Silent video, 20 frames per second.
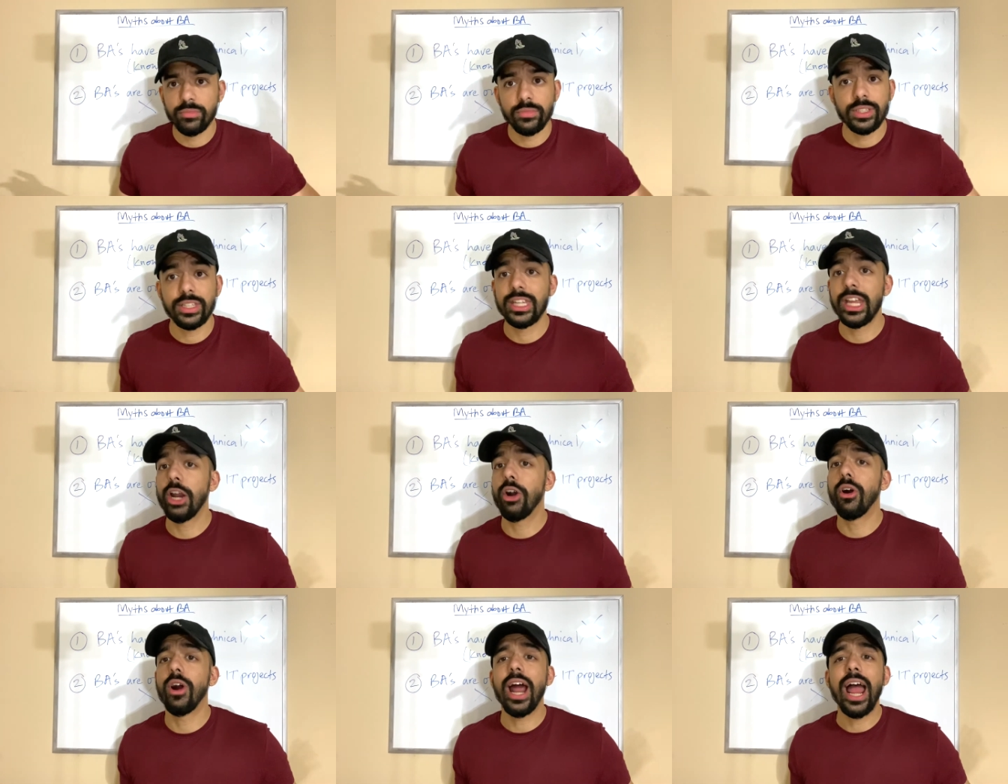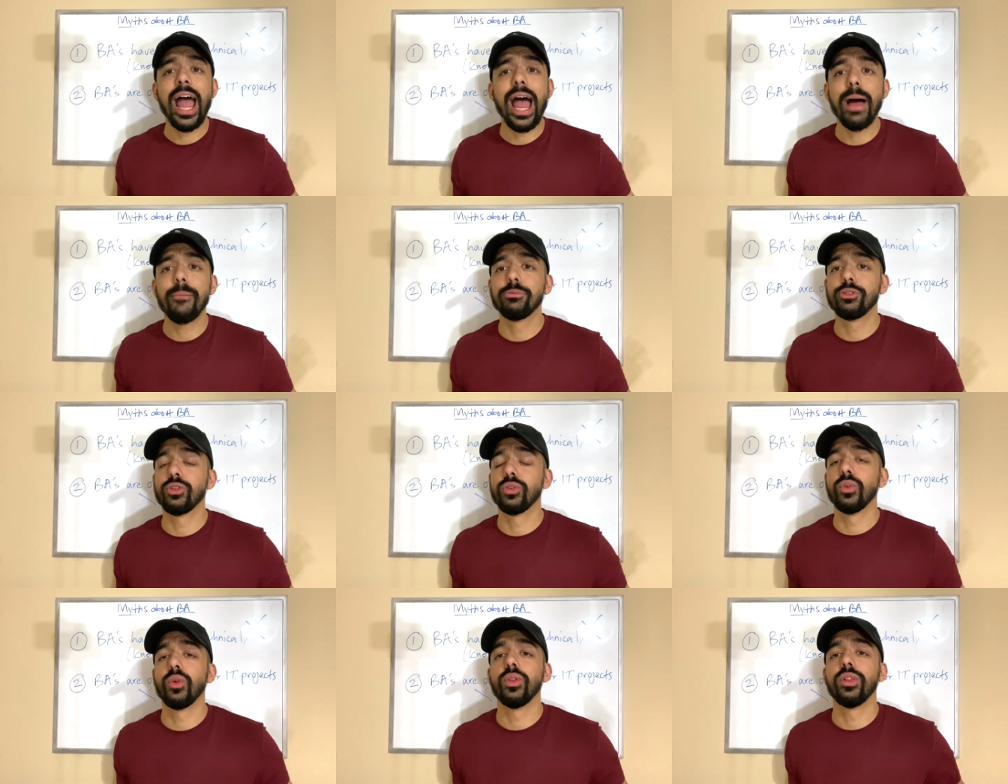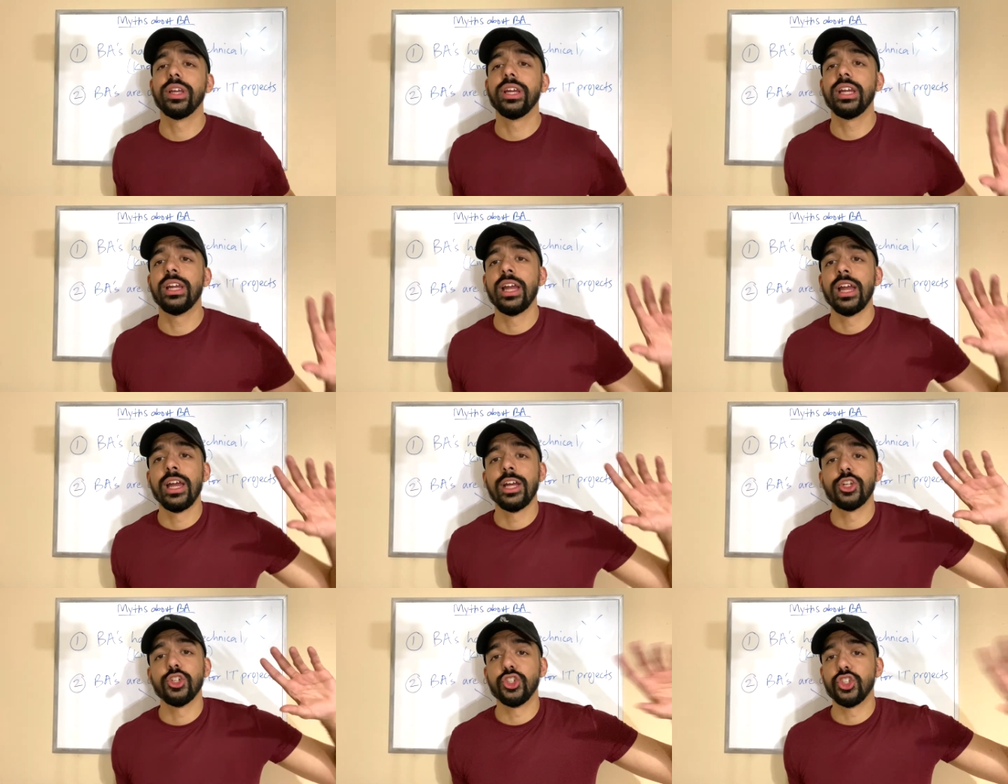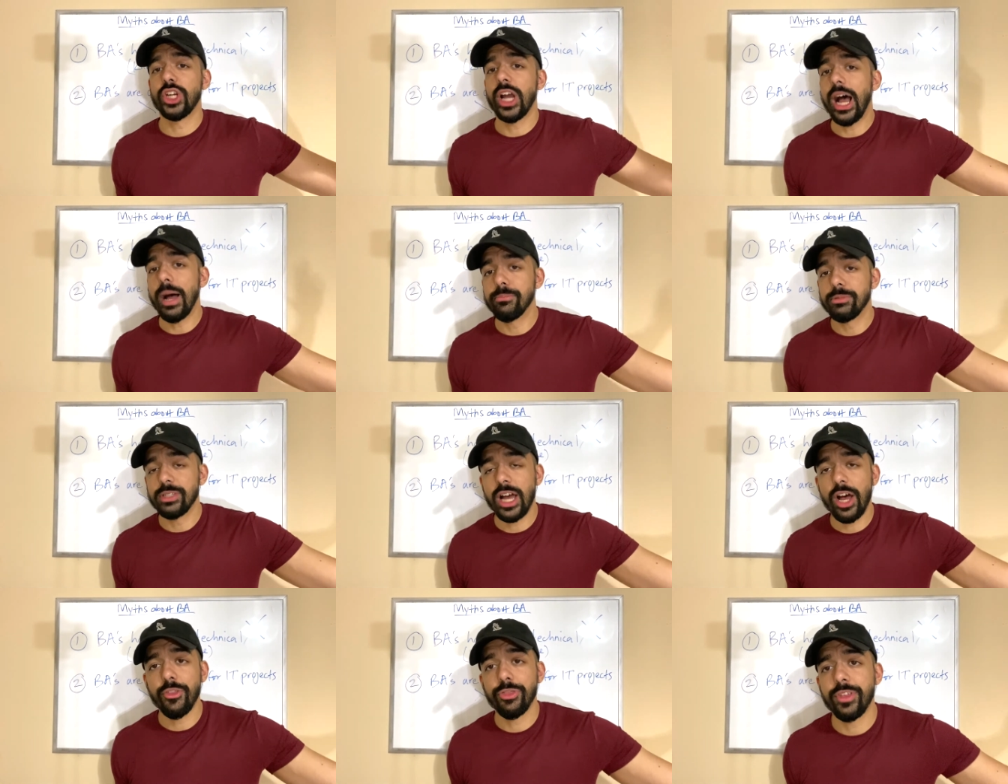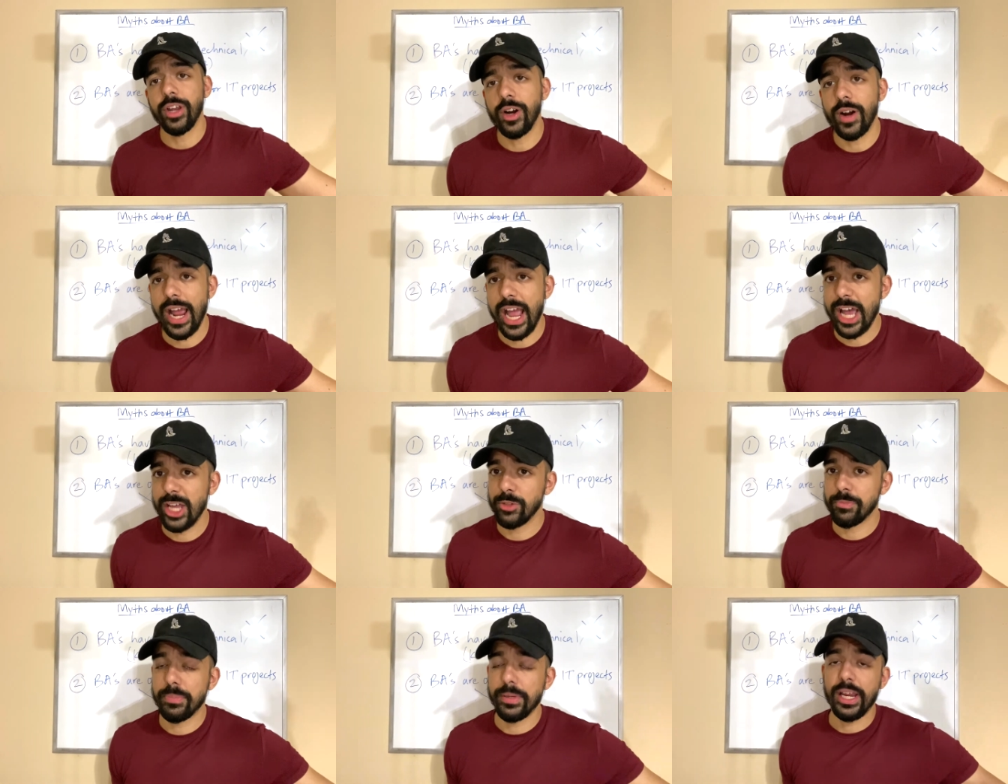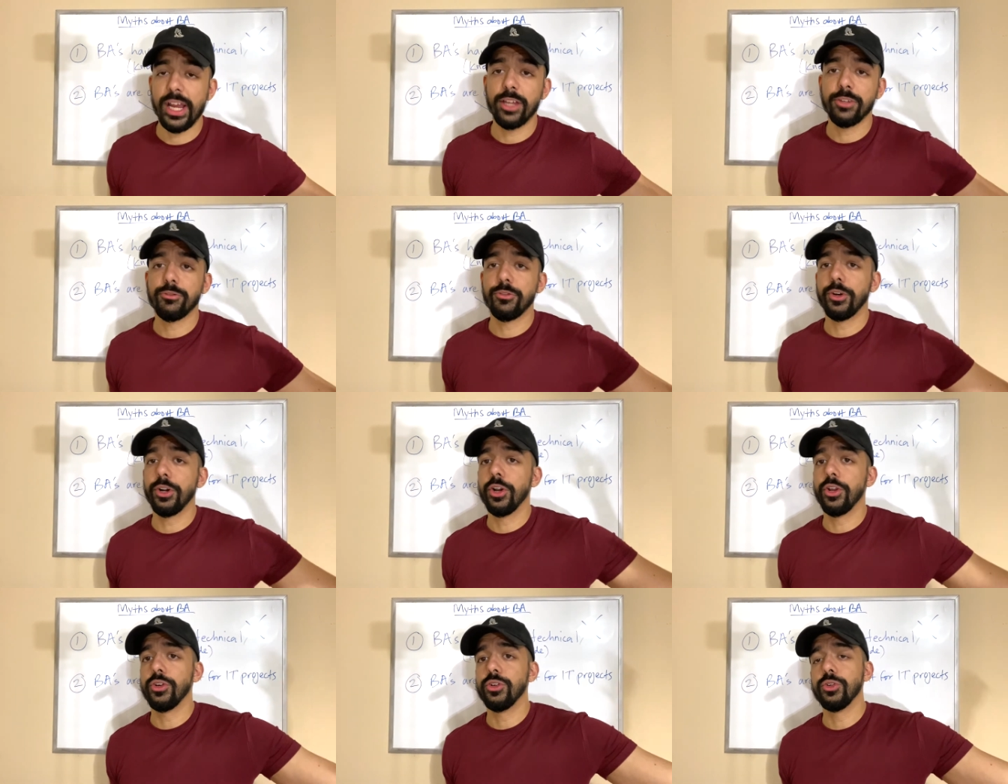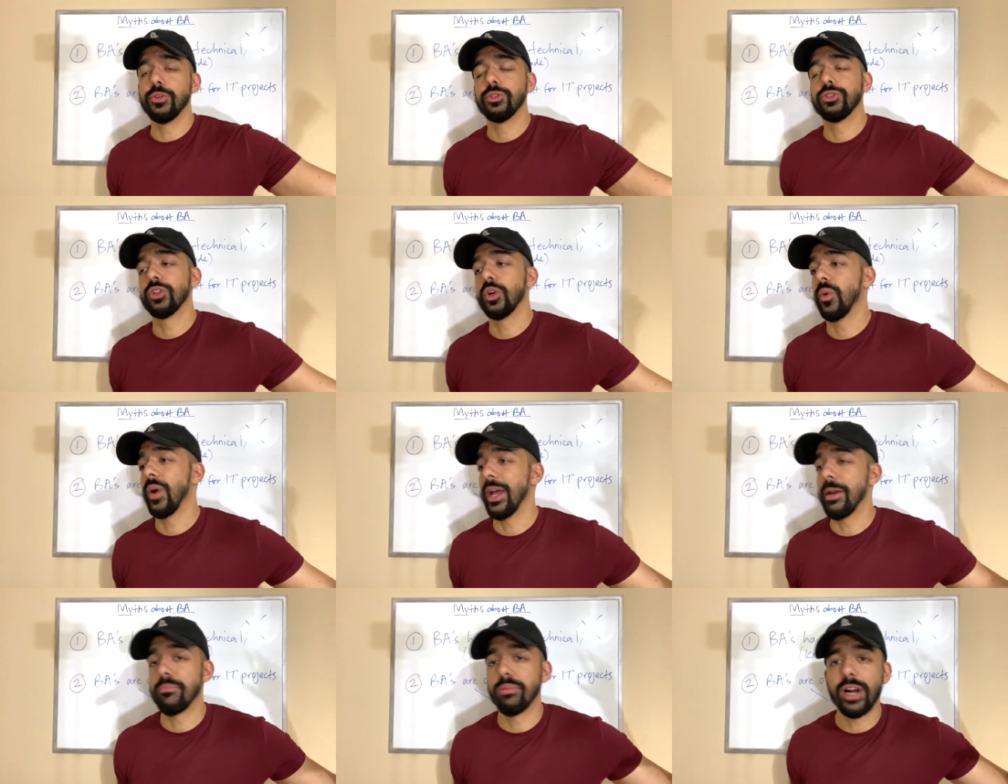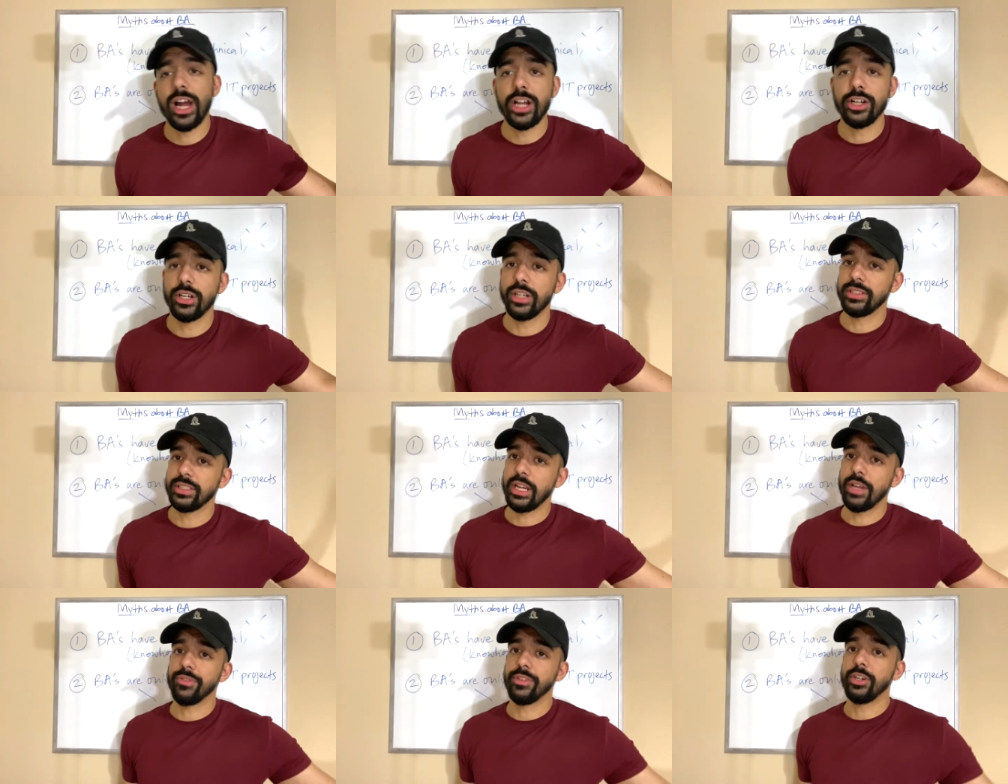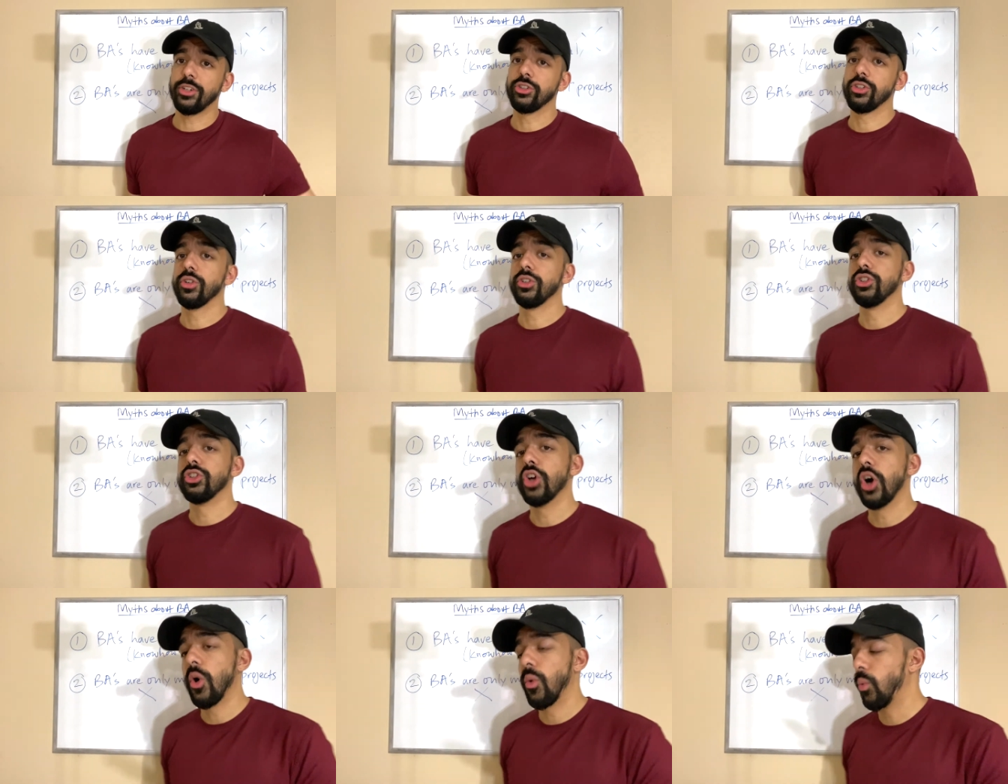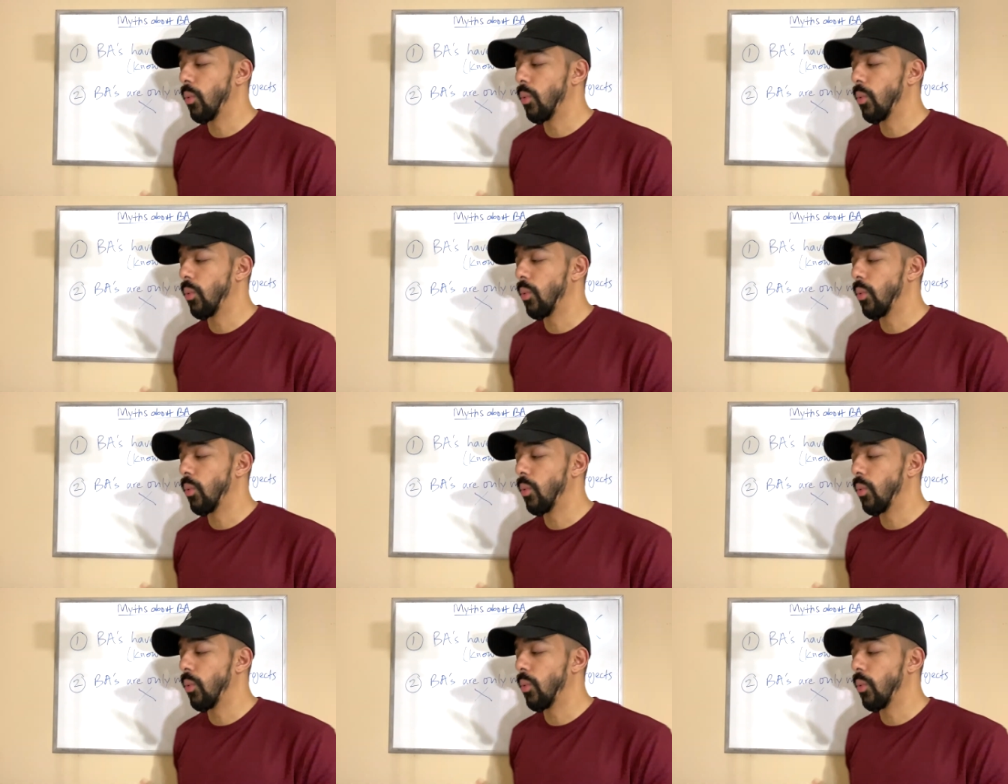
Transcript: there are absolutely jobs out there as BAs for you to do so, and projects out there. So don't